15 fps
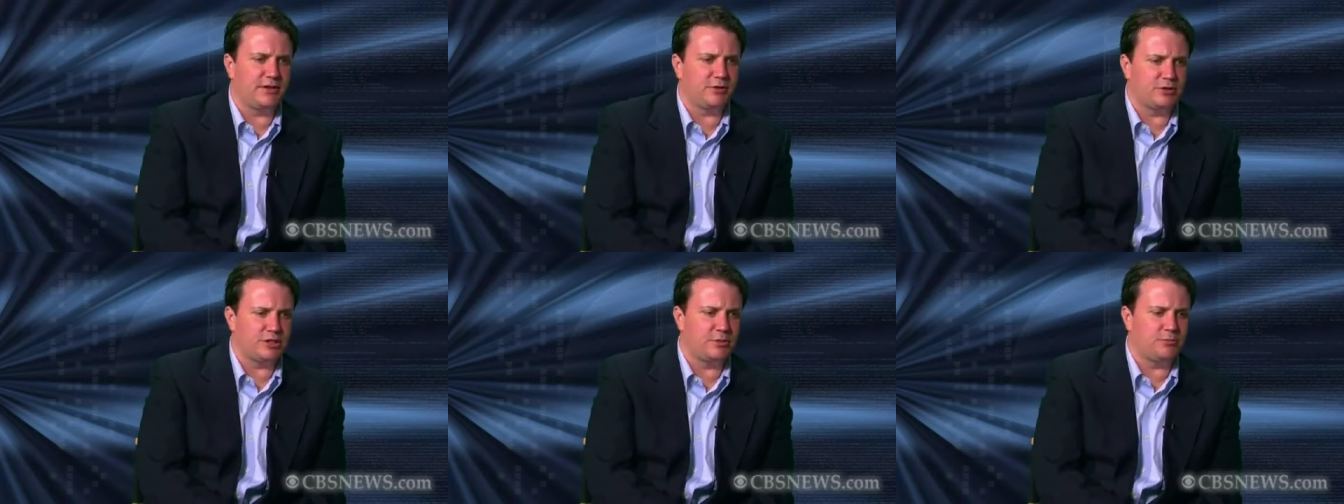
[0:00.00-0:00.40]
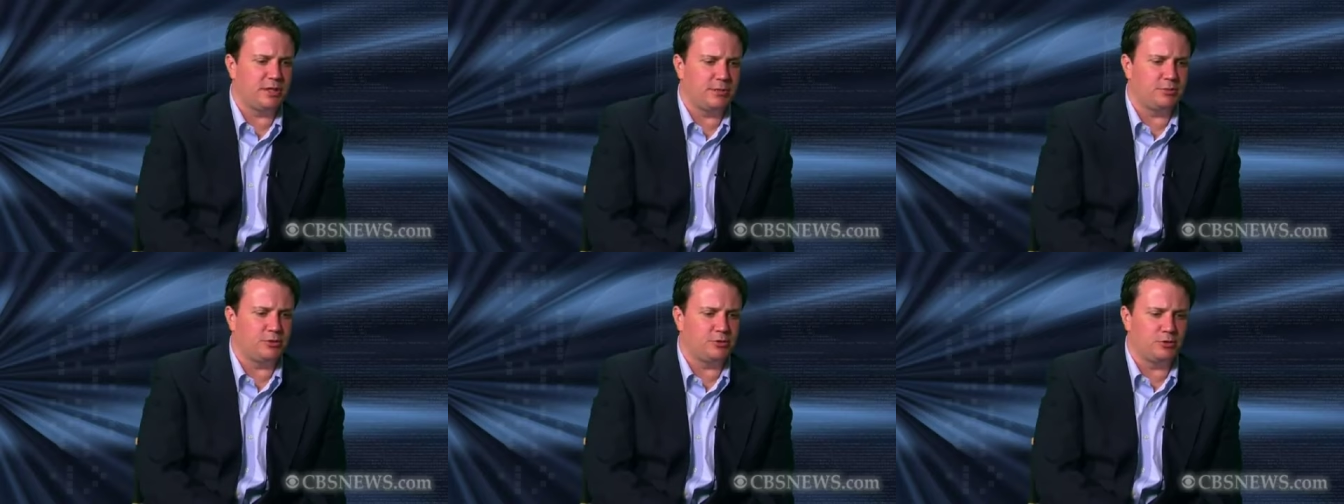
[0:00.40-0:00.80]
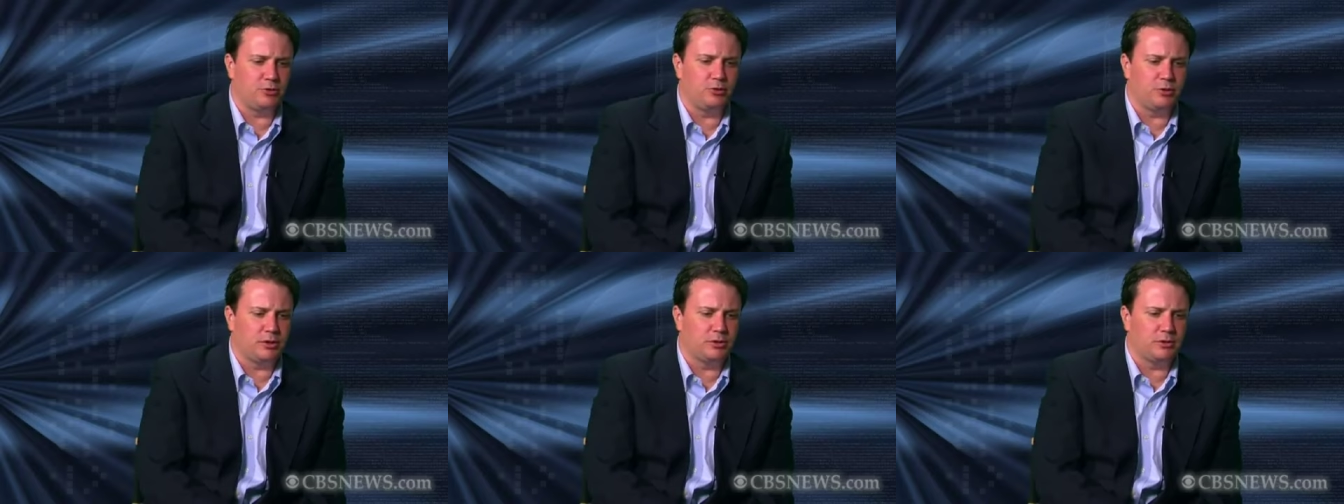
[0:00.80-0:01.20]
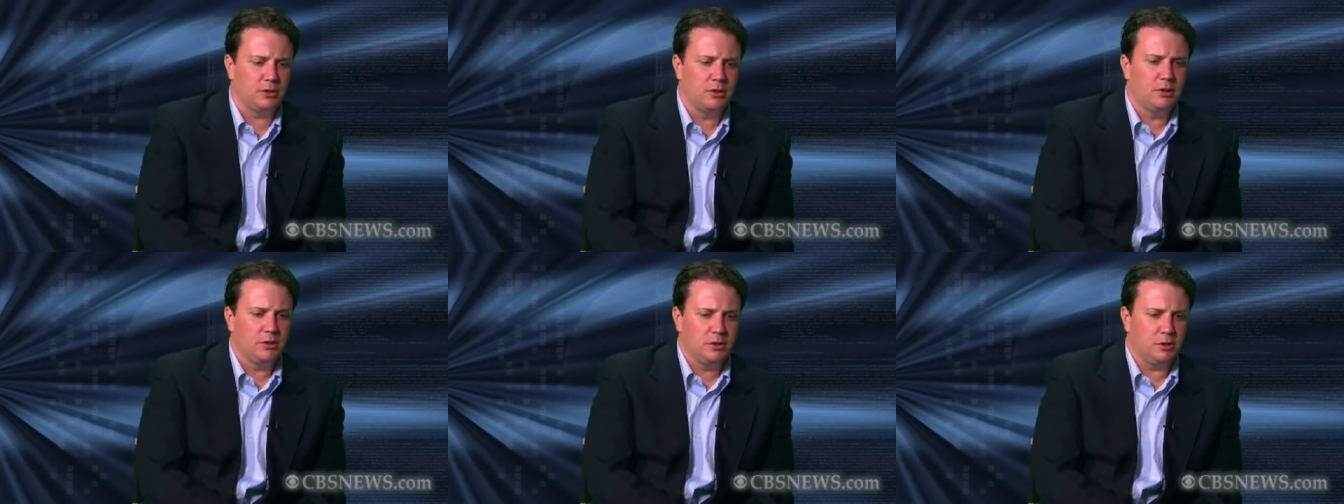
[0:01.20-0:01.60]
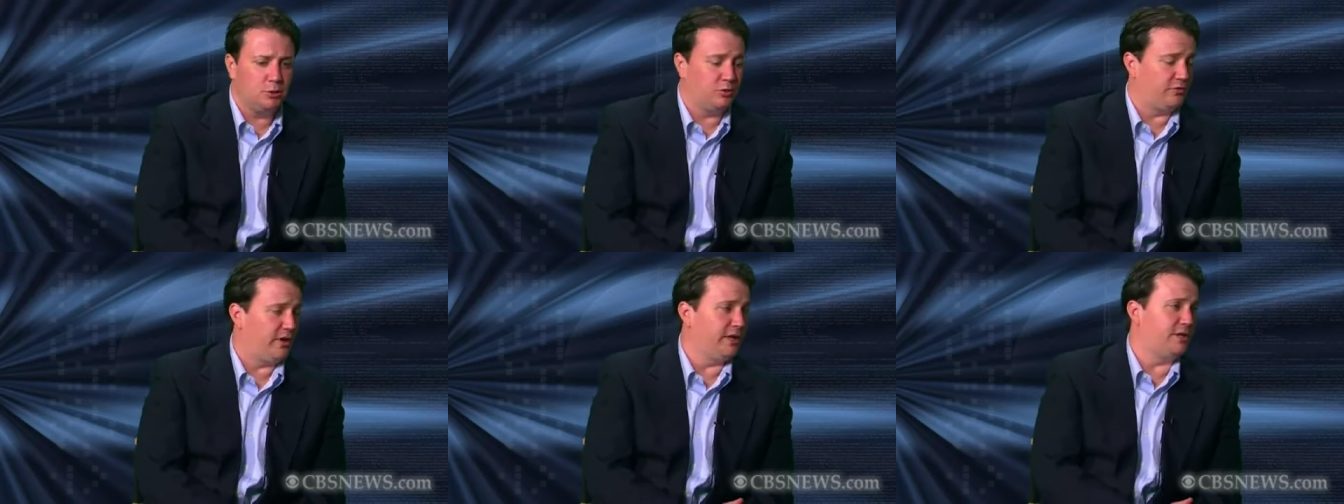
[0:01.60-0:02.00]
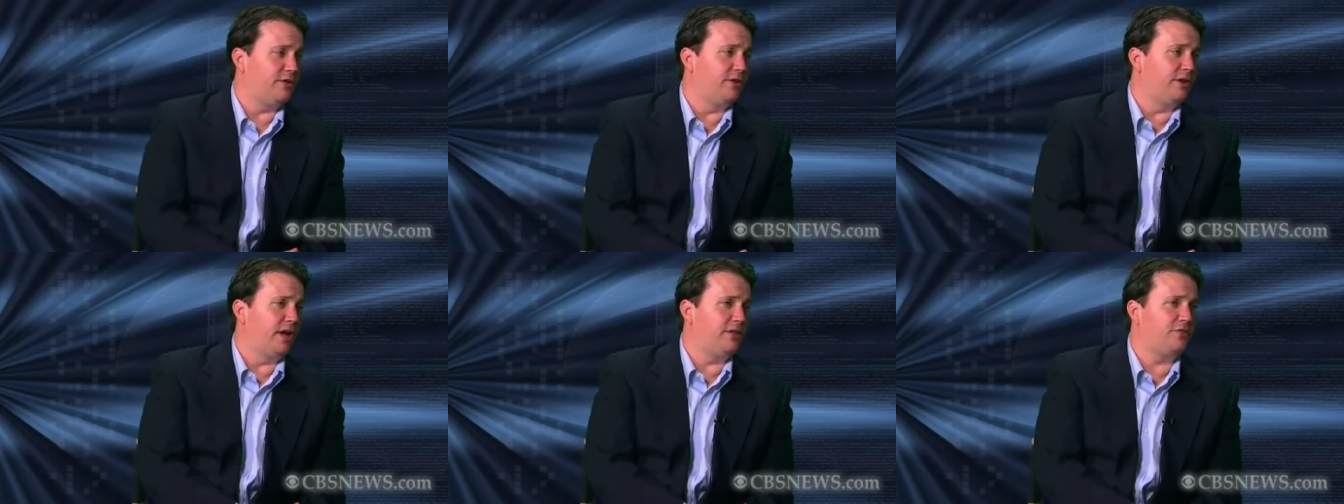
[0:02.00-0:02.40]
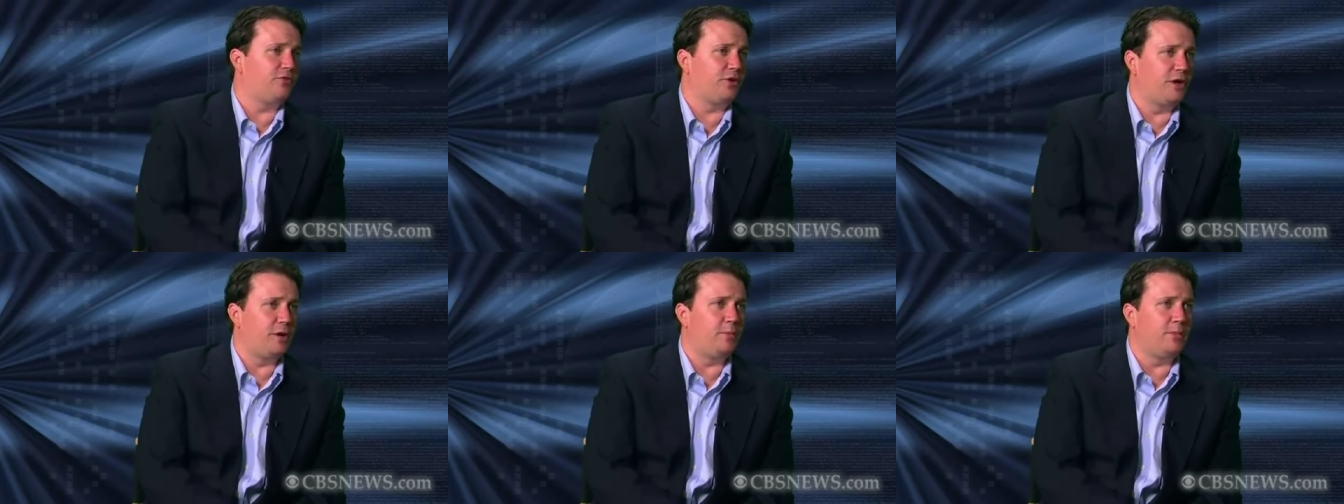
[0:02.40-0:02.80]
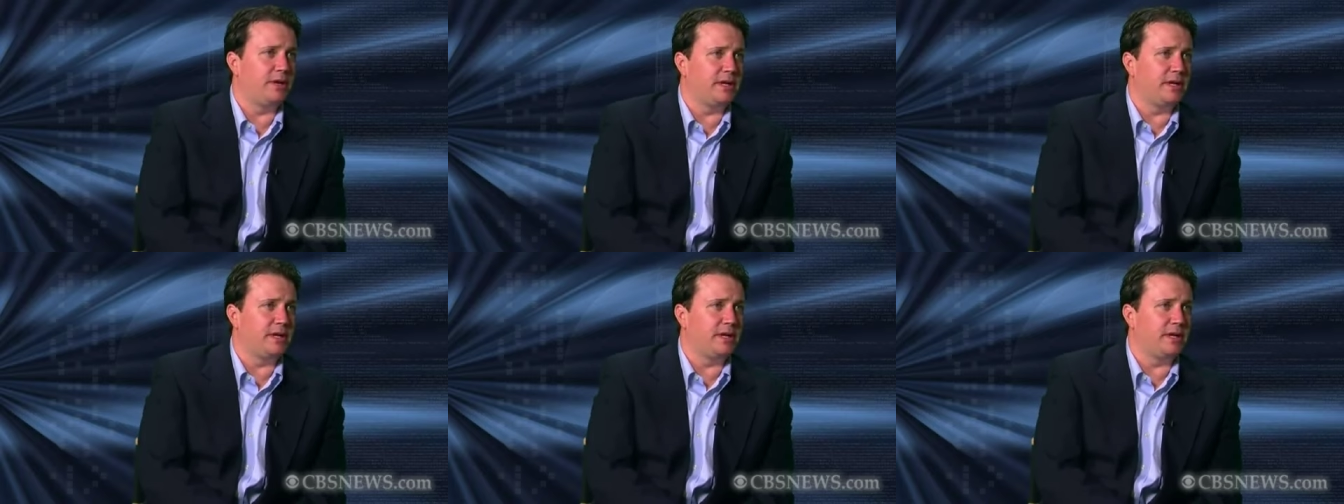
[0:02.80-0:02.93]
say, there's some people who will who will fight to the death for him.